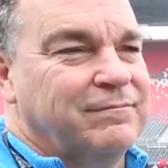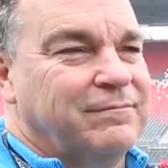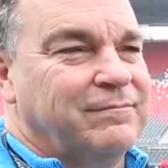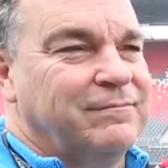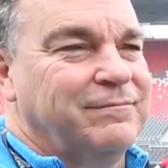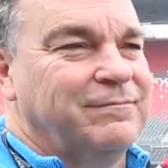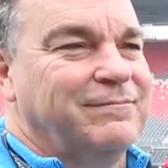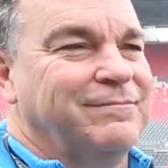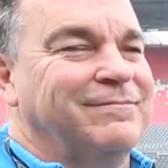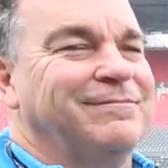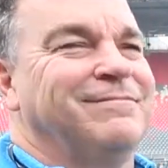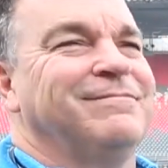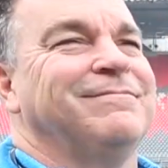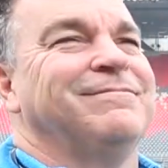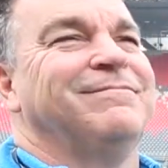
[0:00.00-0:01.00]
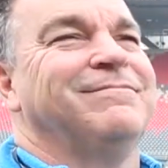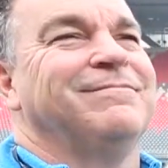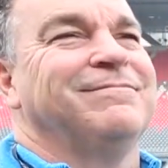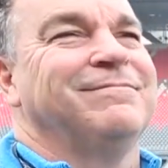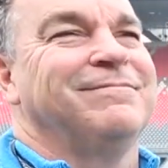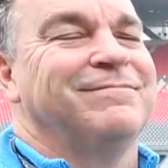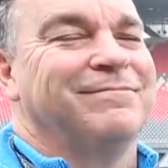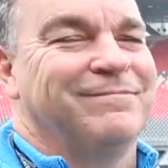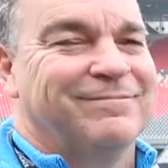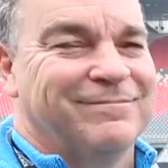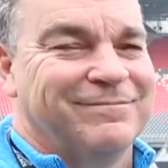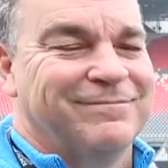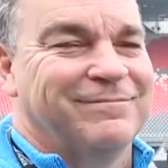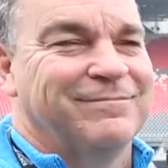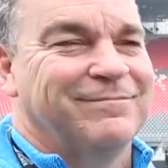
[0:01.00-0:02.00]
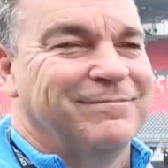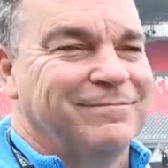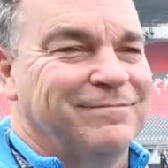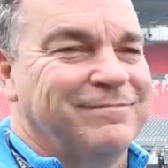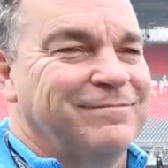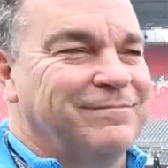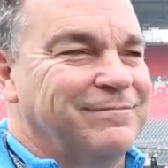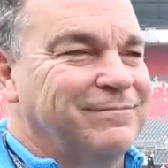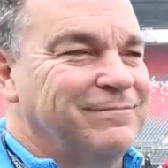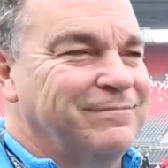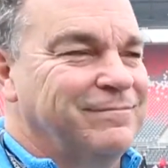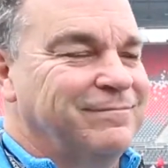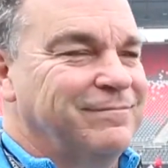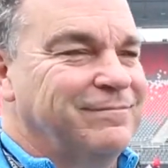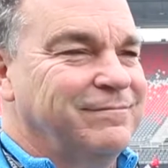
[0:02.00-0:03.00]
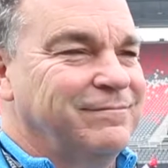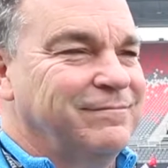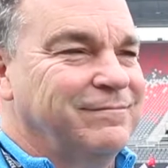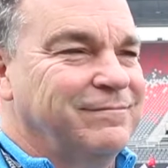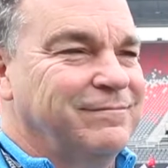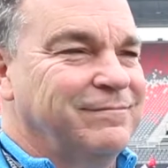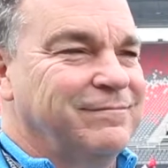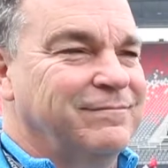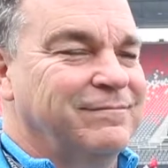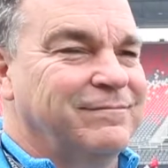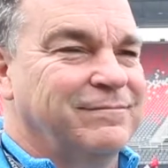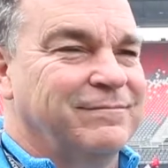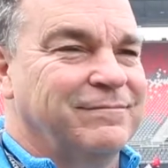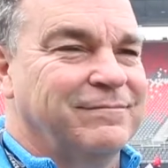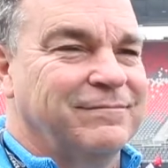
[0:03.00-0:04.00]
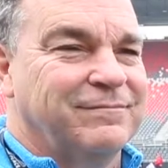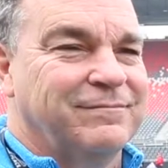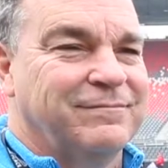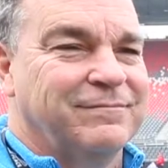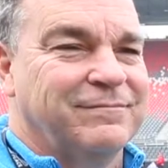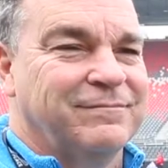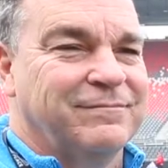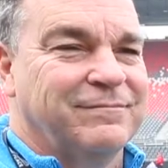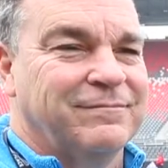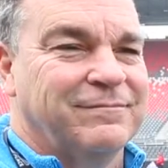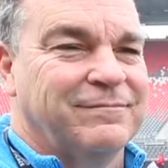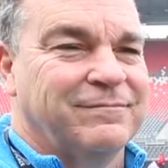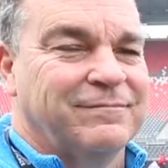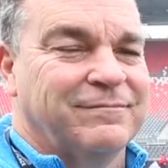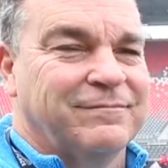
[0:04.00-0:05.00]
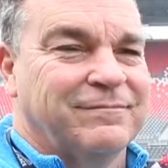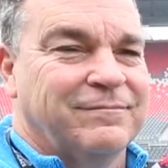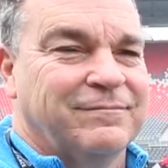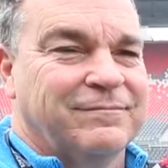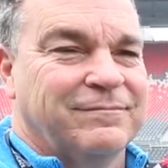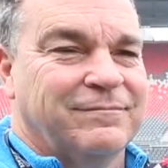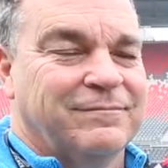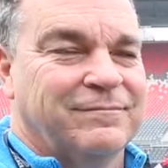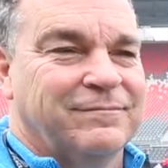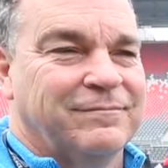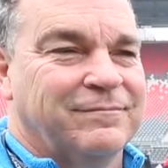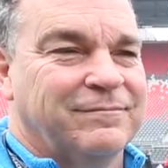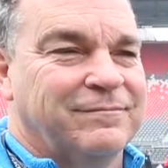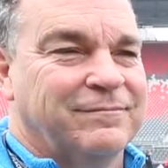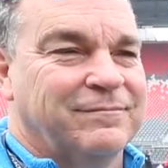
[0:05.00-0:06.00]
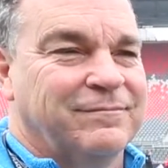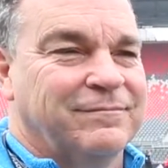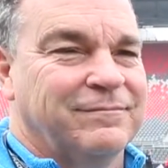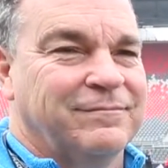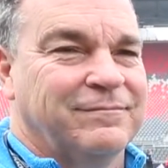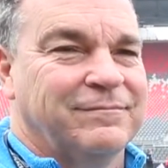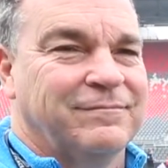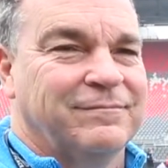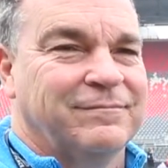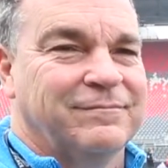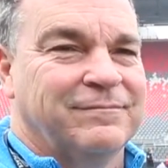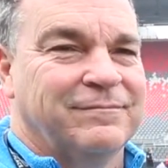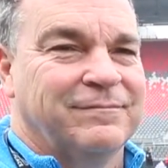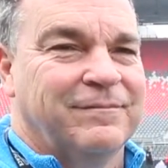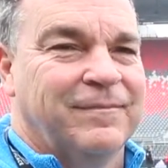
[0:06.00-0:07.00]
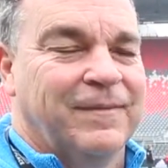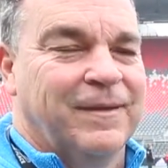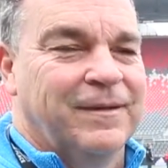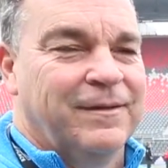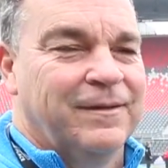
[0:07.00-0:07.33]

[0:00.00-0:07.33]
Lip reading: No words are spoken by the person on screen.